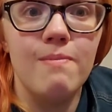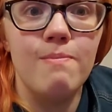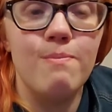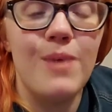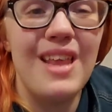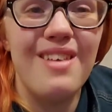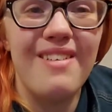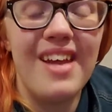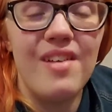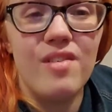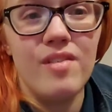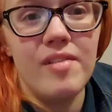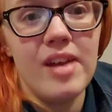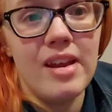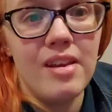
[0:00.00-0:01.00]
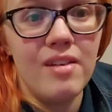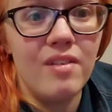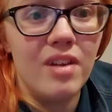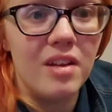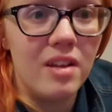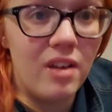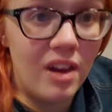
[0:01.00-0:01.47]
By the way, if
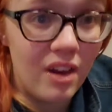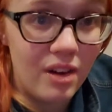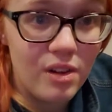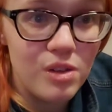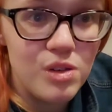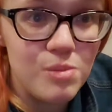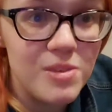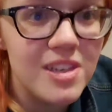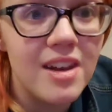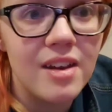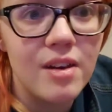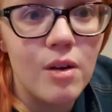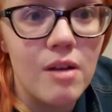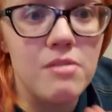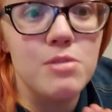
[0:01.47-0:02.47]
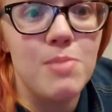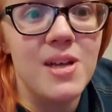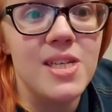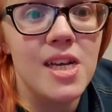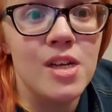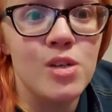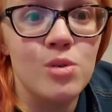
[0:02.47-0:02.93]
anyone on YouTube did not know I was
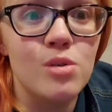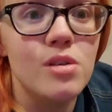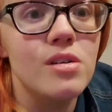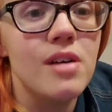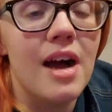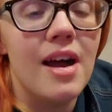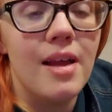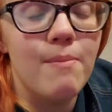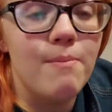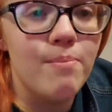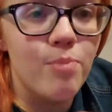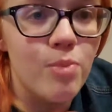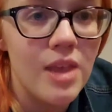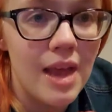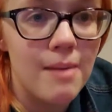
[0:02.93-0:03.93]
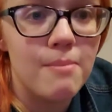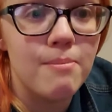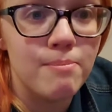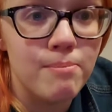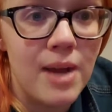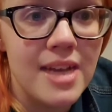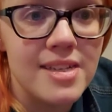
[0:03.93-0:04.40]
bisexual, I'm
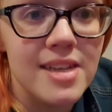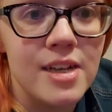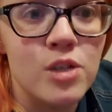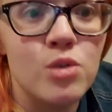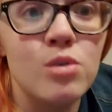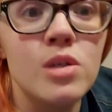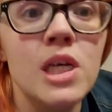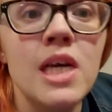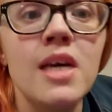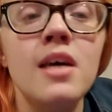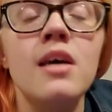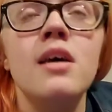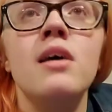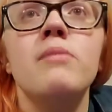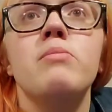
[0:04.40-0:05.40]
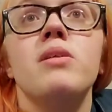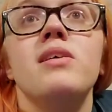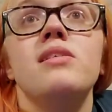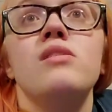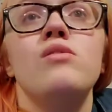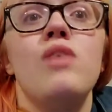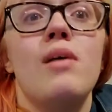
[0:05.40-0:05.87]
bisexual.
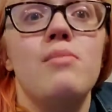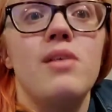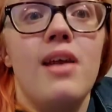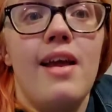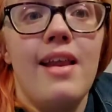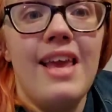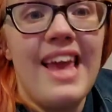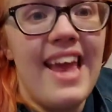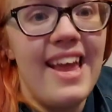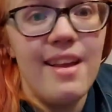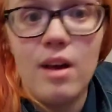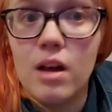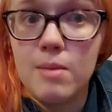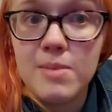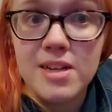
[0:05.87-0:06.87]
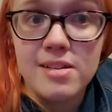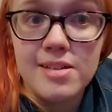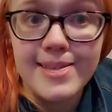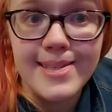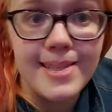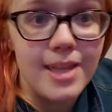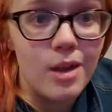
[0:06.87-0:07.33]
Please do not put any hate
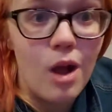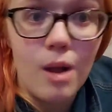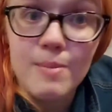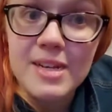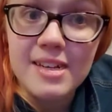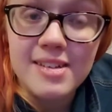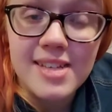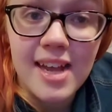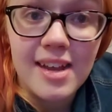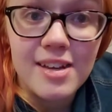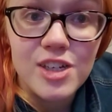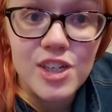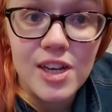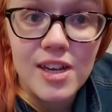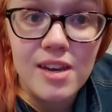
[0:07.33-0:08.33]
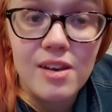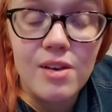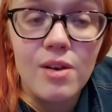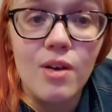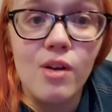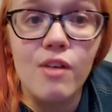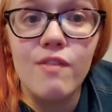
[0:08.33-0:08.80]
comments in the comment section
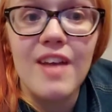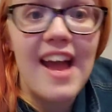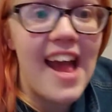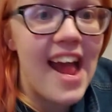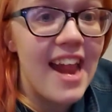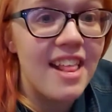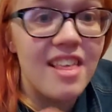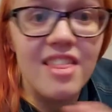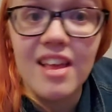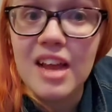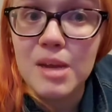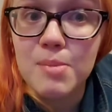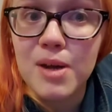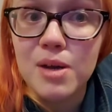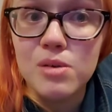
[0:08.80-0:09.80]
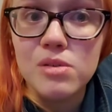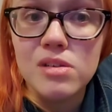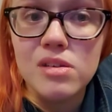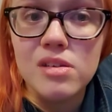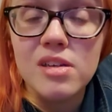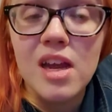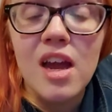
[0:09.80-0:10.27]
of anything I
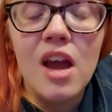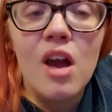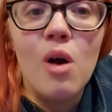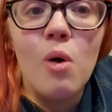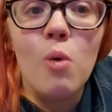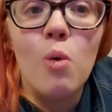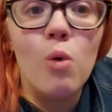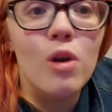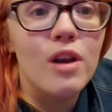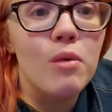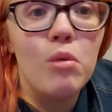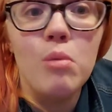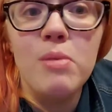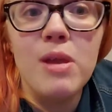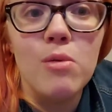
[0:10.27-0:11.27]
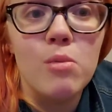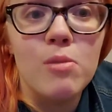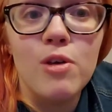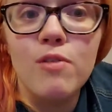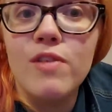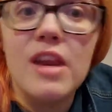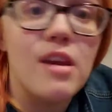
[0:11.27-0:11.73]
post, or it will be
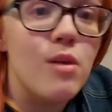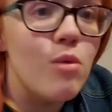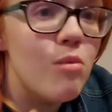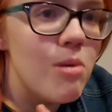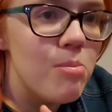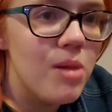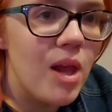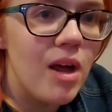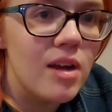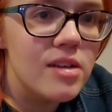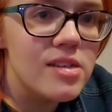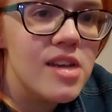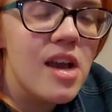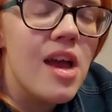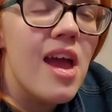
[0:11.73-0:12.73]
removed and you will be blocked.